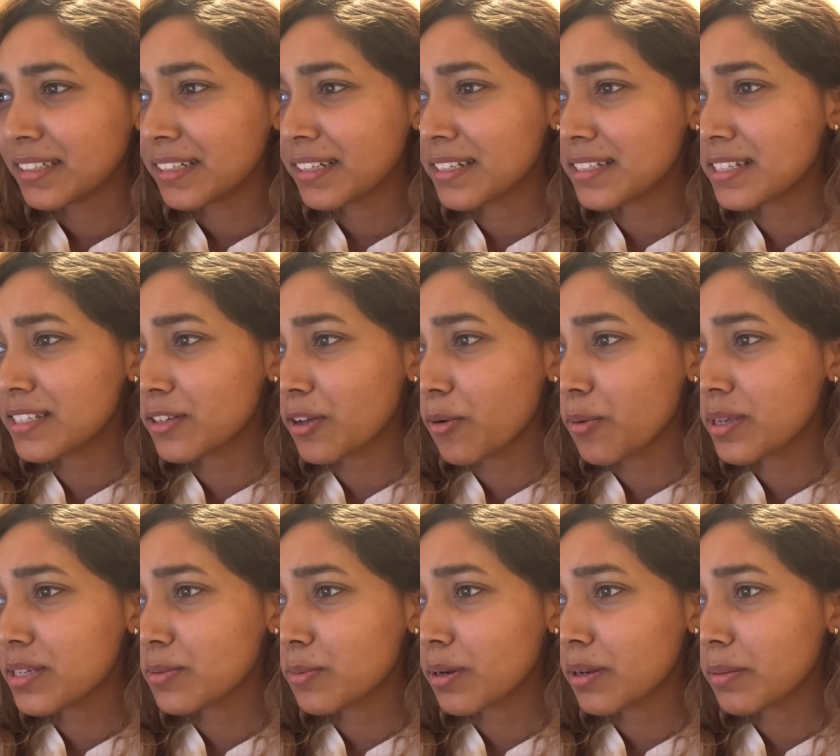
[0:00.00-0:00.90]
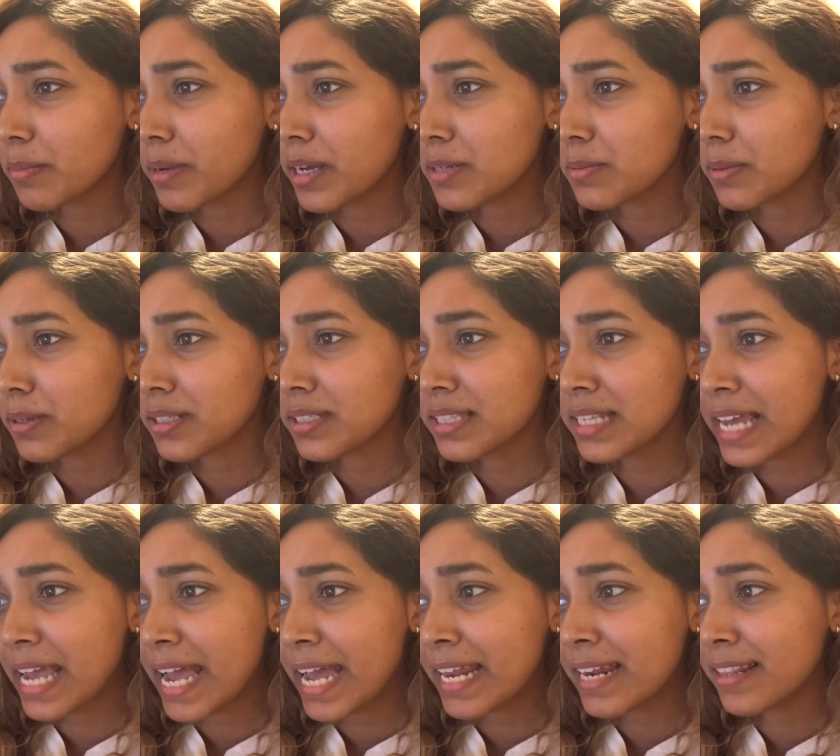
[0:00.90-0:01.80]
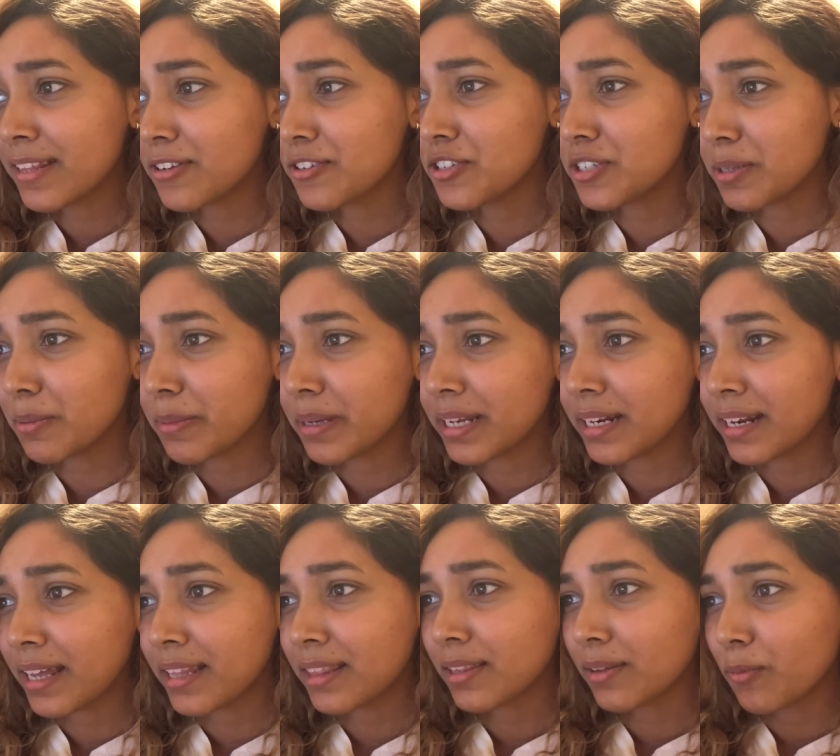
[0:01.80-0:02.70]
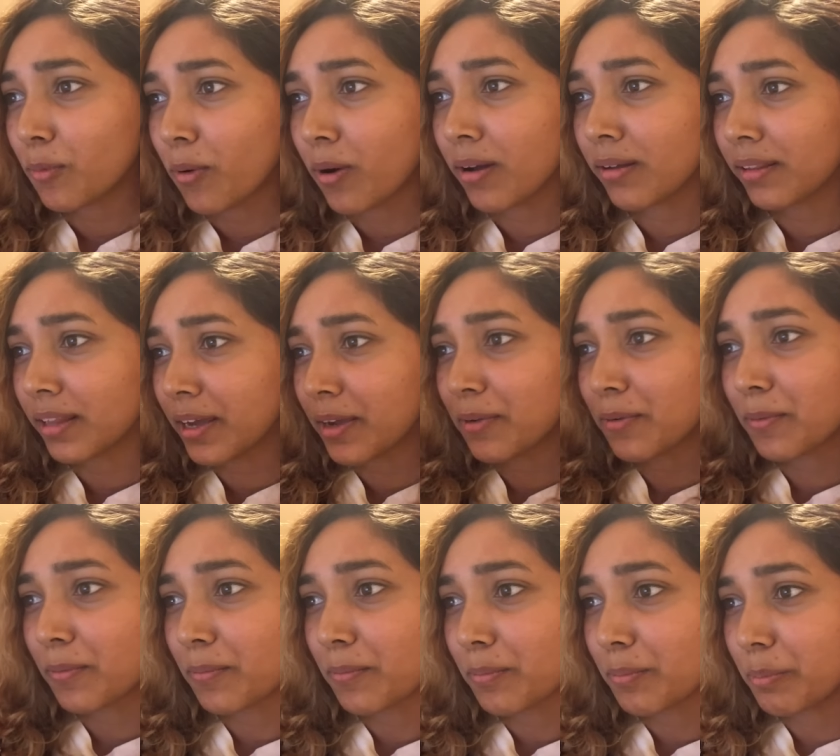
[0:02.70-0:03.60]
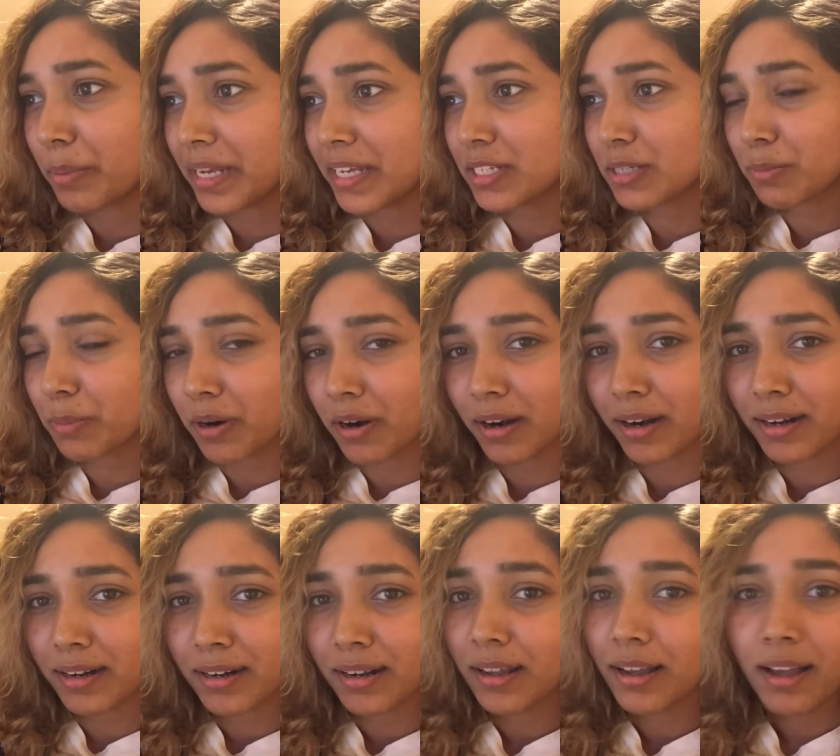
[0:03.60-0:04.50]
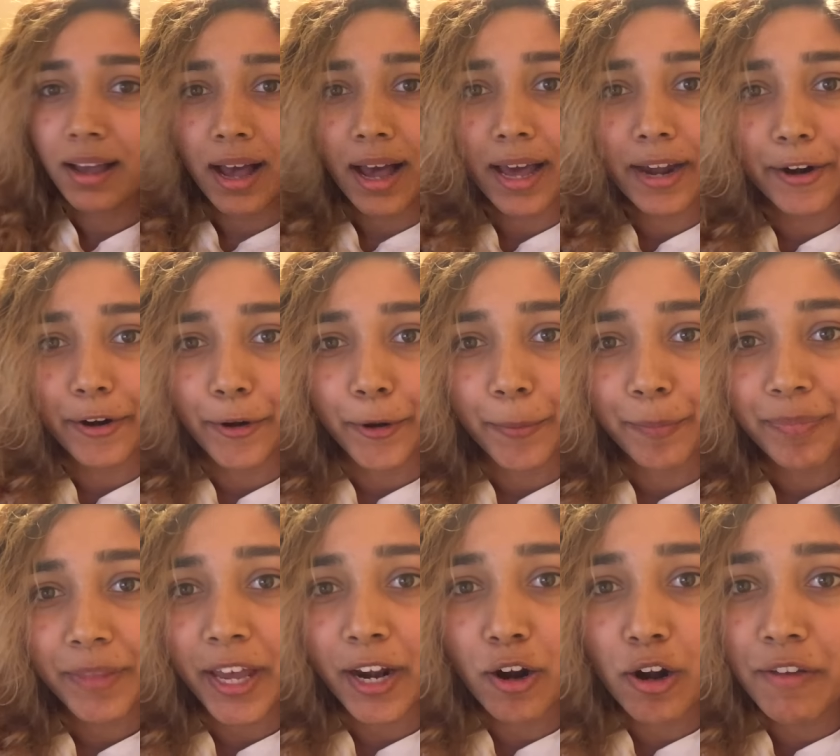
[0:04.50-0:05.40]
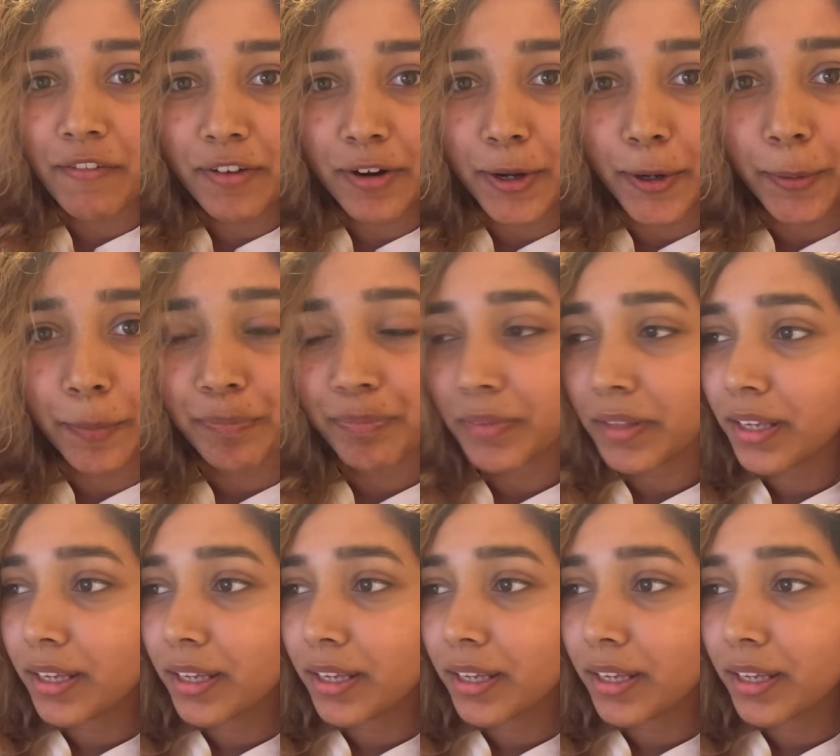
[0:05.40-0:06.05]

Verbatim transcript: Because he's always one of the matchbox. In the end, there's Jimin at the like beach part. I don't know. I don't even know.